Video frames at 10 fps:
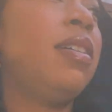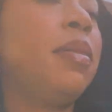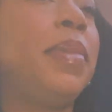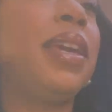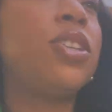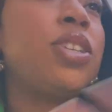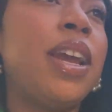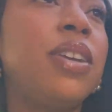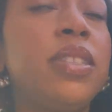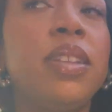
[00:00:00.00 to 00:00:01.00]
me and
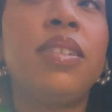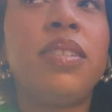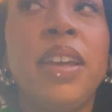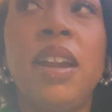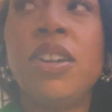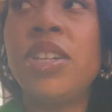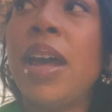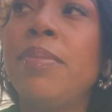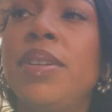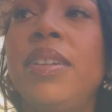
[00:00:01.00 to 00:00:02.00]
Shay are still in our
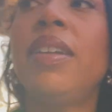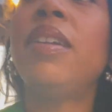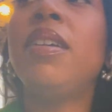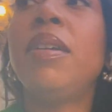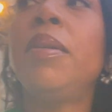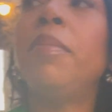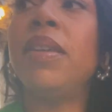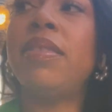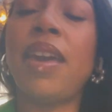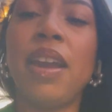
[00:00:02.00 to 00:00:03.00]
chapter,
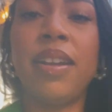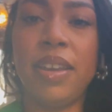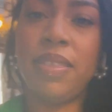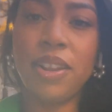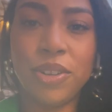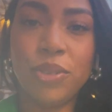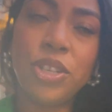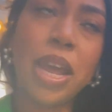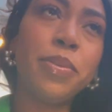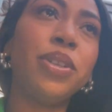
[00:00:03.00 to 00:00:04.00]
but they are in their new
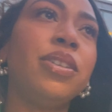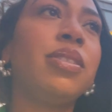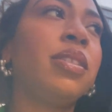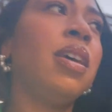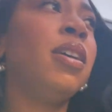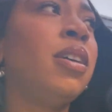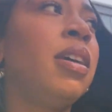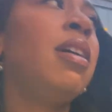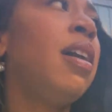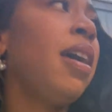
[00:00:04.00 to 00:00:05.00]
chapters.
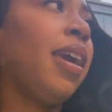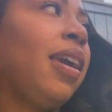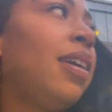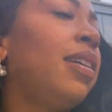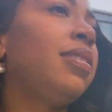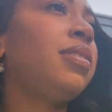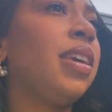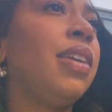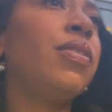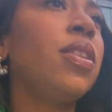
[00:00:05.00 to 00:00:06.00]
And
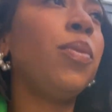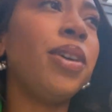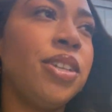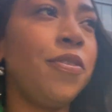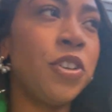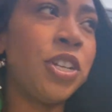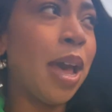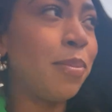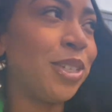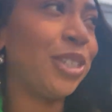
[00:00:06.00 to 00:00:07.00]
even though we're in different
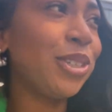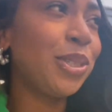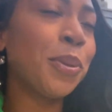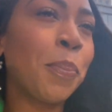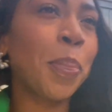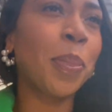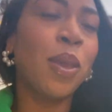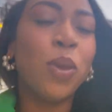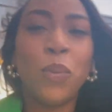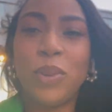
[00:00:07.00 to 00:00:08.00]
chapters,
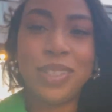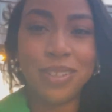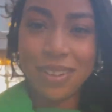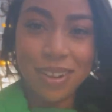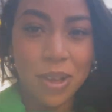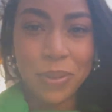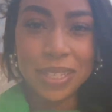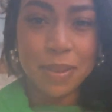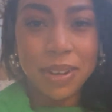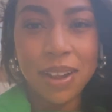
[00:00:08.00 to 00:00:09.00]
we're still gonna always
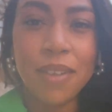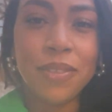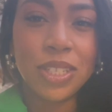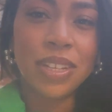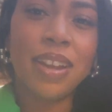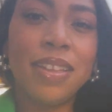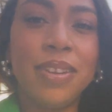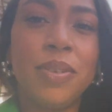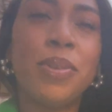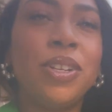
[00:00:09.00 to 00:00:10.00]
come to conference
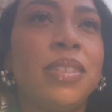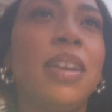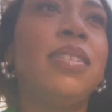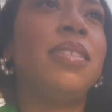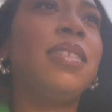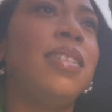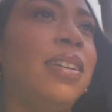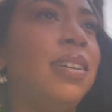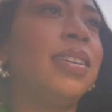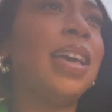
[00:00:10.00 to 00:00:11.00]
together. We're just gonna
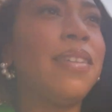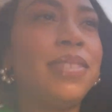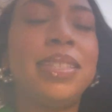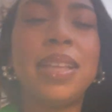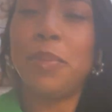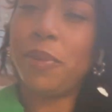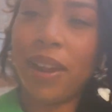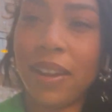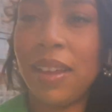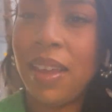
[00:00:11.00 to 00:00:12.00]
have to
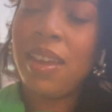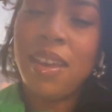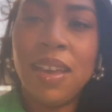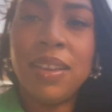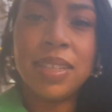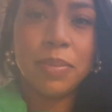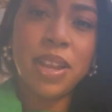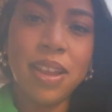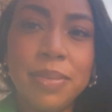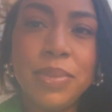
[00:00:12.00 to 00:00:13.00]
separate
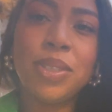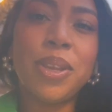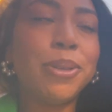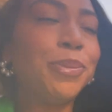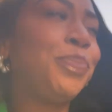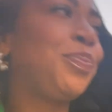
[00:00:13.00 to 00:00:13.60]
sometimes. So